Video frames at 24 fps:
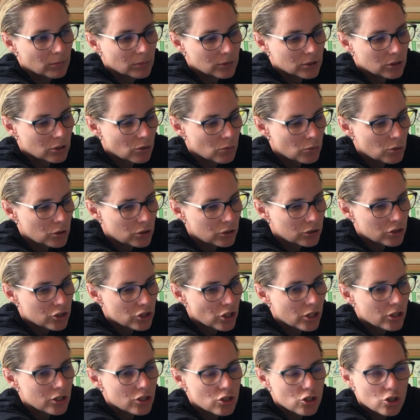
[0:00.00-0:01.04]
So we'll
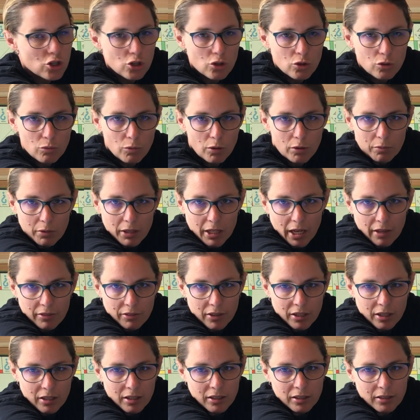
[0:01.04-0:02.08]
judge June when we get
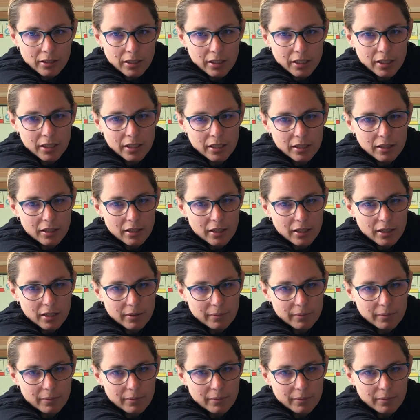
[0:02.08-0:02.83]
there, and